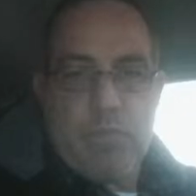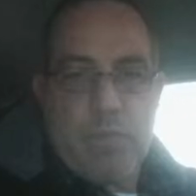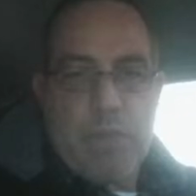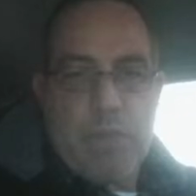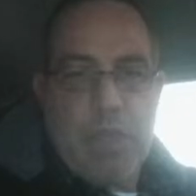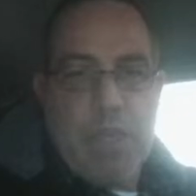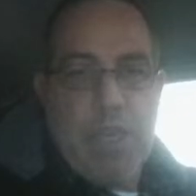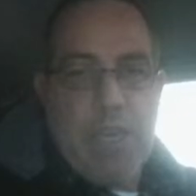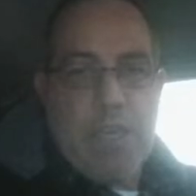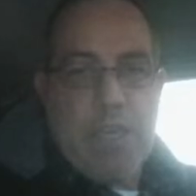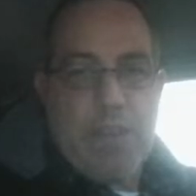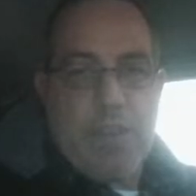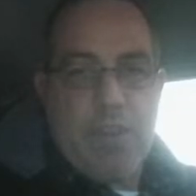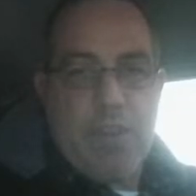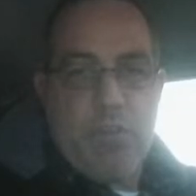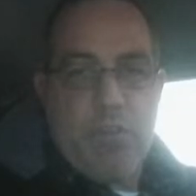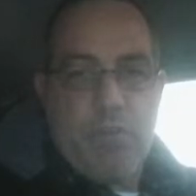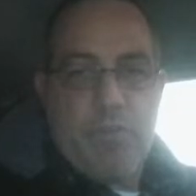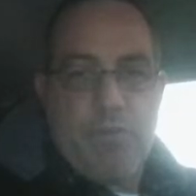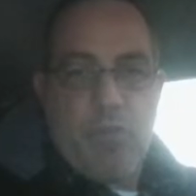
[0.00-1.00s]
I hate the
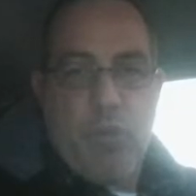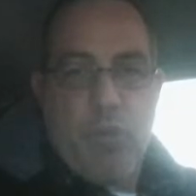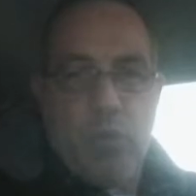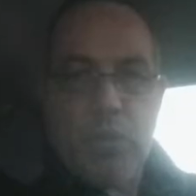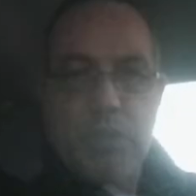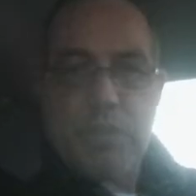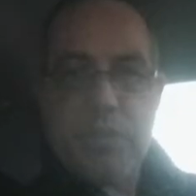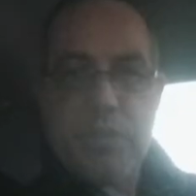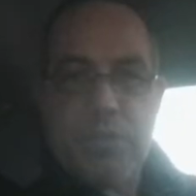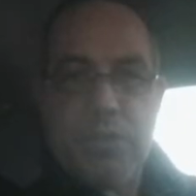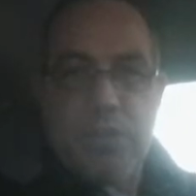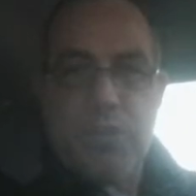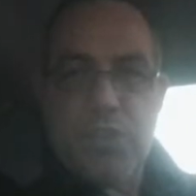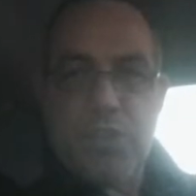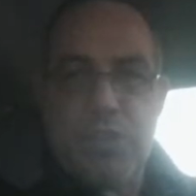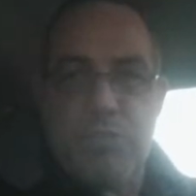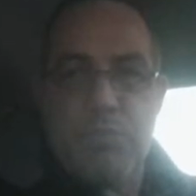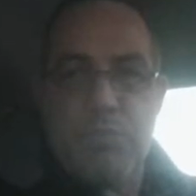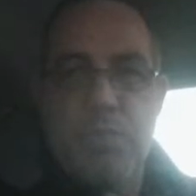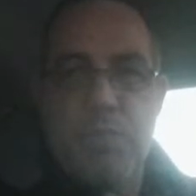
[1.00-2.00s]
04s.
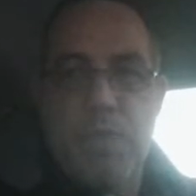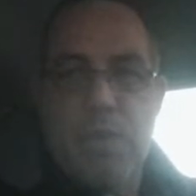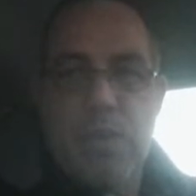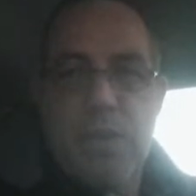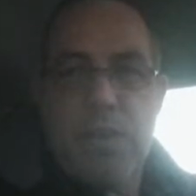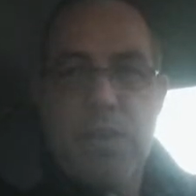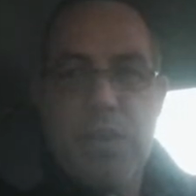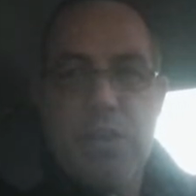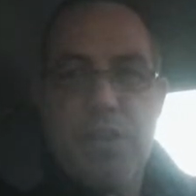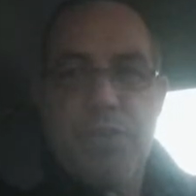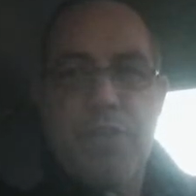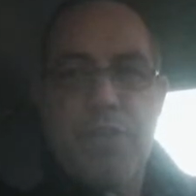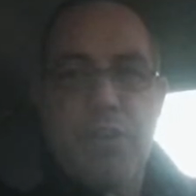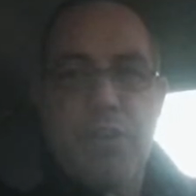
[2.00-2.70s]
They're